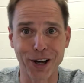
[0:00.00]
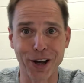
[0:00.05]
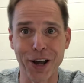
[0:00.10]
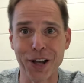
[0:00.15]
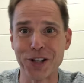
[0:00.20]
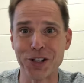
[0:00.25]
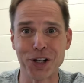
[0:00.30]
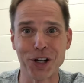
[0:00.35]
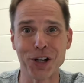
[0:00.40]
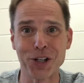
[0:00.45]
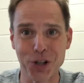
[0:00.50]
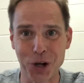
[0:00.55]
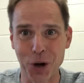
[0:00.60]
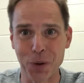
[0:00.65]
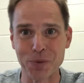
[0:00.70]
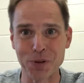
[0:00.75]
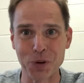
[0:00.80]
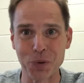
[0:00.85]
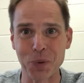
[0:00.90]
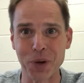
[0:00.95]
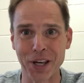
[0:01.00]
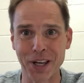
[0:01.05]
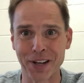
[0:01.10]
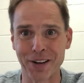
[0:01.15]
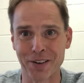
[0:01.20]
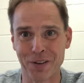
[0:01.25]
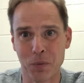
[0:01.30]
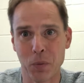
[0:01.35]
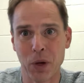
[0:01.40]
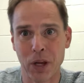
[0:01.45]
into terms that we
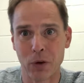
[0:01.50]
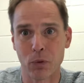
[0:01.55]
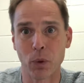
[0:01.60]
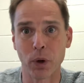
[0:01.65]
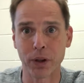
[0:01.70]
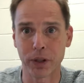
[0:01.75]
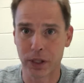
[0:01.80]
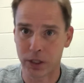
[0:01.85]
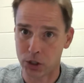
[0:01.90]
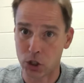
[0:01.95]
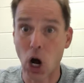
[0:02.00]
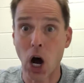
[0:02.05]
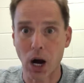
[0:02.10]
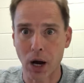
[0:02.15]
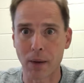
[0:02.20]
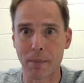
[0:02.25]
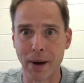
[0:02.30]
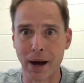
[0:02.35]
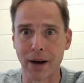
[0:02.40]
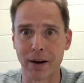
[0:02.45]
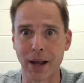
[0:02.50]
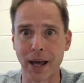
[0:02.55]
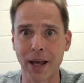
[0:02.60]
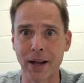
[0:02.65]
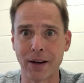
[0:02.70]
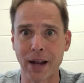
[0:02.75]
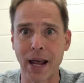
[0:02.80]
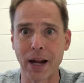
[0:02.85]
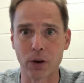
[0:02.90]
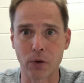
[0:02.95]
can really talk about
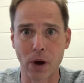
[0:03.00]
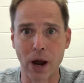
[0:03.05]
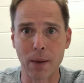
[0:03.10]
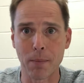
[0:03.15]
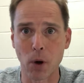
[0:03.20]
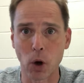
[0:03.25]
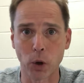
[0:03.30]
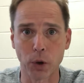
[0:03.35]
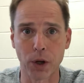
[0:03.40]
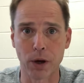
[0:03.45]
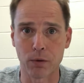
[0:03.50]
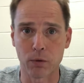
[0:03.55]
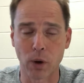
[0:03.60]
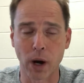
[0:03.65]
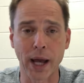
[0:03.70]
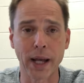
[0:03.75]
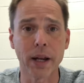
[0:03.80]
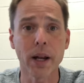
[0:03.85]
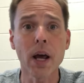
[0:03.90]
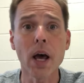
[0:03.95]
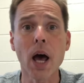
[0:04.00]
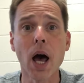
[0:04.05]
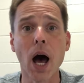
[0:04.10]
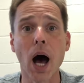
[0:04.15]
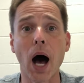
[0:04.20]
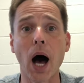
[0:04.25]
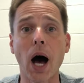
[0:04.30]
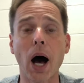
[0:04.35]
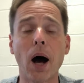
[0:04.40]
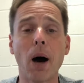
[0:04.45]
and grab hold of, right?
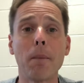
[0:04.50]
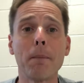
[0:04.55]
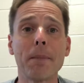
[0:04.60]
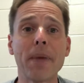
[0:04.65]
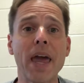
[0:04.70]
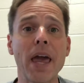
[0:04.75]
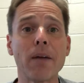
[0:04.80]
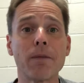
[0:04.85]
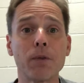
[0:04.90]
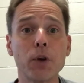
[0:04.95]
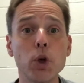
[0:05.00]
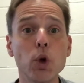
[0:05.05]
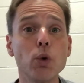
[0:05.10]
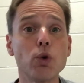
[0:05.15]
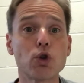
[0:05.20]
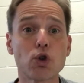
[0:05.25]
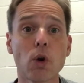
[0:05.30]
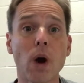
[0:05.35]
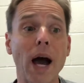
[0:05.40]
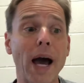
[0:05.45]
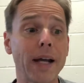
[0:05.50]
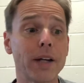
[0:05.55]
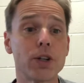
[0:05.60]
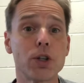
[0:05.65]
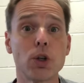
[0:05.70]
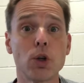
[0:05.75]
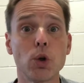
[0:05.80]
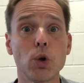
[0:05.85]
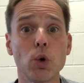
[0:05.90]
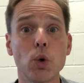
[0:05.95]
If you try
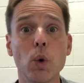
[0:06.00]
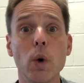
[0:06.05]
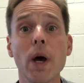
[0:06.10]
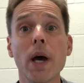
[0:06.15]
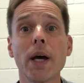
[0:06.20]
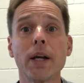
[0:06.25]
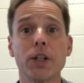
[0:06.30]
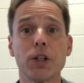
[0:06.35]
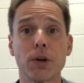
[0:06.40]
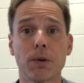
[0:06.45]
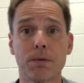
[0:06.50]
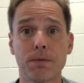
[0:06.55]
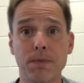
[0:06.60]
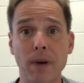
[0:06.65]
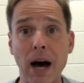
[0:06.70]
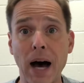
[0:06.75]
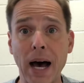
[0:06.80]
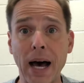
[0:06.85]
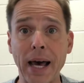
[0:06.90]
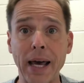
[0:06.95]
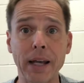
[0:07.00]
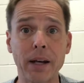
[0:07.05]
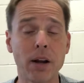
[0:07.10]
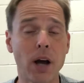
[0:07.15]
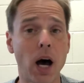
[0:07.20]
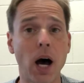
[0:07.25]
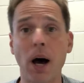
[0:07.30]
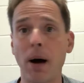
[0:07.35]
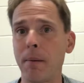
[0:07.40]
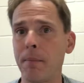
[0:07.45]
to define
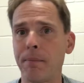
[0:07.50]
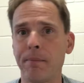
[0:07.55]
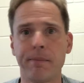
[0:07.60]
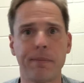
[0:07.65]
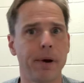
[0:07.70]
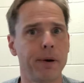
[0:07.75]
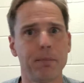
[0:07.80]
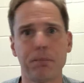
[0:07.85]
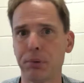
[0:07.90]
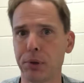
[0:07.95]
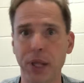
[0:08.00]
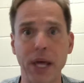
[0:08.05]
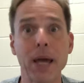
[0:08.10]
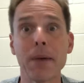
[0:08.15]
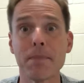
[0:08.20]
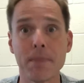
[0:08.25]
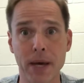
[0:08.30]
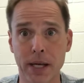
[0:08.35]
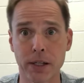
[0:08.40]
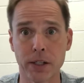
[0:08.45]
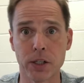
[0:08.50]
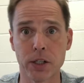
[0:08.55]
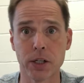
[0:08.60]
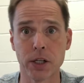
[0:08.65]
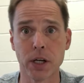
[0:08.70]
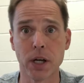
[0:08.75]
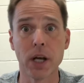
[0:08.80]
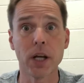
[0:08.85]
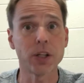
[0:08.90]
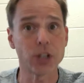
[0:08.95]
play
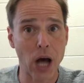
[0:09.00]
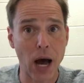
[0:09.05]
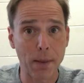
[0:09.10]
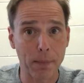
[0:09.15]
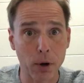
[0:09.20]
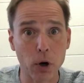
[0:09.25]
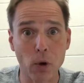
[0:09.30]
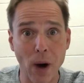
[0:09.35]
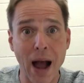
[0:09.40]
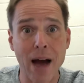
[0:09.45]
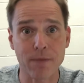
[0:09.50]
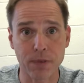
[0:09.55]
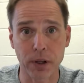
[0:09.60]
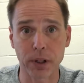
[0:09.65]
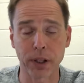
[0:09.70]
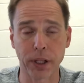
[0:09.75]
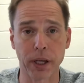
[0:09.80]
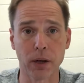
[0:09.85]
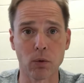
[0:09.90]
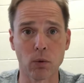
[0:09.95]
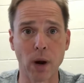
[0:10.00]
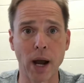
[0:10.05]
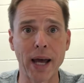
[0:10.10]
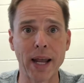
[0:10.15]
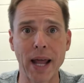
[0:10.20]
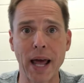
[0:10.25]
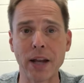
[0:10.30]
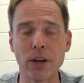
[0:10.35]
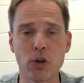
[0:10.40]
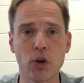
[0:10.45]
bids topographically,
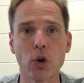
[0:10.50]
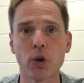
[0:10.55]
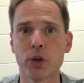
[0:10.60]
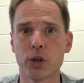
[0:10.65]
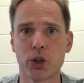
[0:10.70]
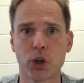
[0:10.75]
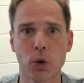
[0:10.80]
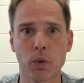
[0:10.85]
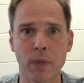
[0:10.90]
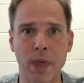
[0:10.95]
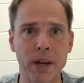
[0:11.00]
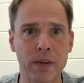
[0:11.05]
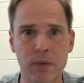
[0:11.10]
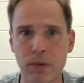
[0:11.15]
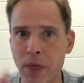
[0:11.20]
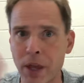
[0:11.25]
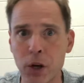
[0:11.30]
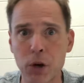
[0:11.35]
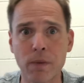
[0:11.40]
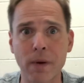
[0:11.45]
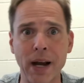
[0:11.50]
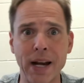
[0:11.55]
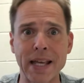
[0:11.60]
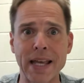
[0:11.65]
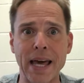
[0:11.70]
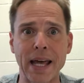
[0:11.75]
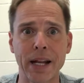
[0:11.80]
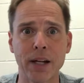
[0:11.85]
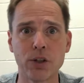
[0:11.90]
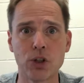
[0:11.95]
right? And then you've got to
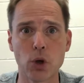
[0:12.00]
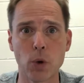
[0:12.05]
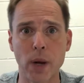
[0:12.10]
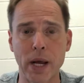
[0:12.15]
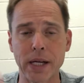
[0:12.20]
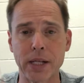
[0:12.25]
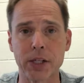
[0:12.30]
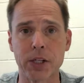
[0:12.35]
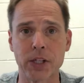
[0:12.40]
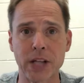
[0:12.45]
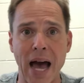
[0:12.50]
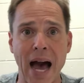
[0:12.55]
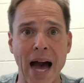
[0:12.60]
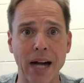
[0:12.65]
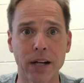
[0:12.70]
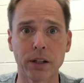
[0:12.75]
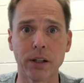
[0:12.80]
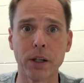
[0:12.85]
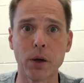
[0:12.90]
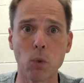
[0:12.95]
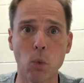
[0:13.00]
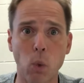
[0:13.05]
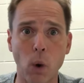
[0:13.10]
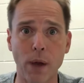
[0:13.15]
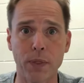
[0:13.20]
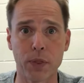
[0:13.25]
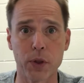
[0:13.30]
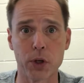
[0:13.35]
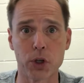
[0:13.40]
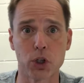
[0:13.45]
get into exactly
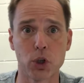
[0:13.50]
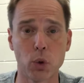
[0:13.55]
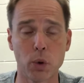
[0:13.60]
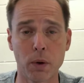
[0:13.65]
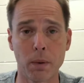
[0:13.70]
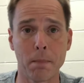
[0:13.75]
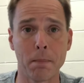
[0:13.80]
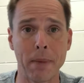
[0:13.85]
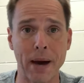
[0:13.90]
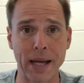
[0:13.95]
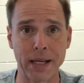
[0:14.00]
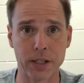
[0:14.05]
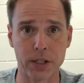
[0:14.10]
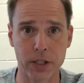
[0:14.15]
what the student might